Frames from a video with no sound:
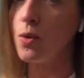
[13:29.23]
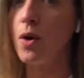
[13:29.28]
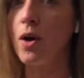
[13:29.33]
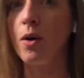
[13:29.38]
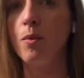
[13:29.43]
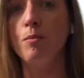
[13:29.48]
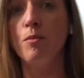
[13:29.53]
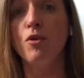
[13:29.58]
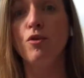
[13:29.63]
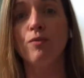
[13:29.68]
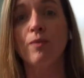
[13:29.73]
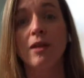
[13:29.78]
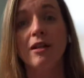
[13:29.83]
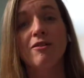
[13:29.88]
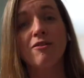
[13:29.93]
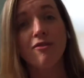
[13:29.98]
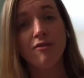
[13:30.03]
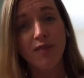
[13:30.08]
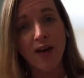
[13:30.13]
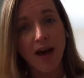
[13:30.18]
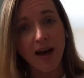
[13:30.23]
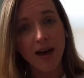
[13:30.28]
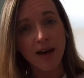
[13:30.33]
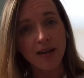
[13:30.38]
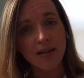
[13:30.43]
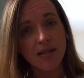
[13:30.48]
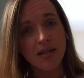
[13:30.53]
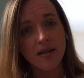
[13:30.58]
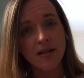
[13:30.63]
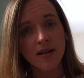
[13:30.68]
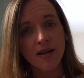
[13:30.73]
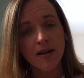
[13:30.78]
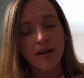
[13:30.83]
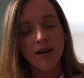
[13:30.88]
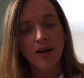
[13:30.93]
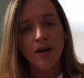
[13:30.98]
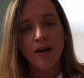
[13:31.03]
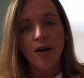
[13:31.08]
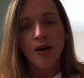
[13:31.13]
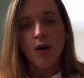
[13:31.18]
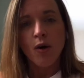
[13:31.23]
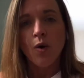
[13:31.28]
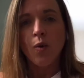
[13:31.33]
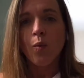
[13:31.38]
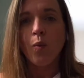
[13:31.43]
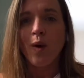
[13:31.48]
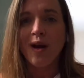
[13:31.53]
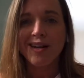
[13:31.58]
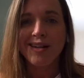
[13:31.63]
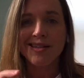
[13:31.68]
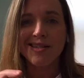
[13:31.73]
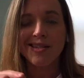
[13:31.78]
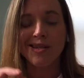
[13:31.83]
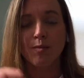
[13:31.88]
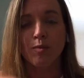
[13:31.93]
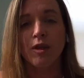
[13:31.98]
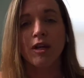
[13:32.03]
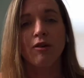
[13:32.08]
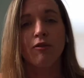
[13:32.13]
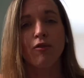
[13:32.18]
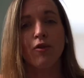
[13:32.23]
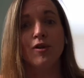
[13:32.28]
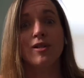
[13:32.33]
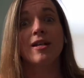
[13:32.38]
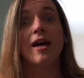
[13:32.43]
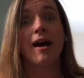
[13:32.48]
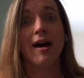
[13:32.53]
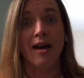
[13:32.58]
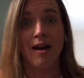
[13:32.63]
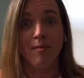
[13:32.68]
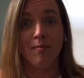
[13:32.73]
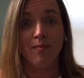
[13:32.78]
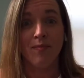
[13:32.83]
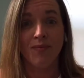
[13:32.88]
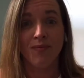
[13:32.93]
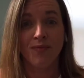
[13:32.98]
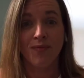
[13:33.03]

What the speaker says: a movement fast when it's something for time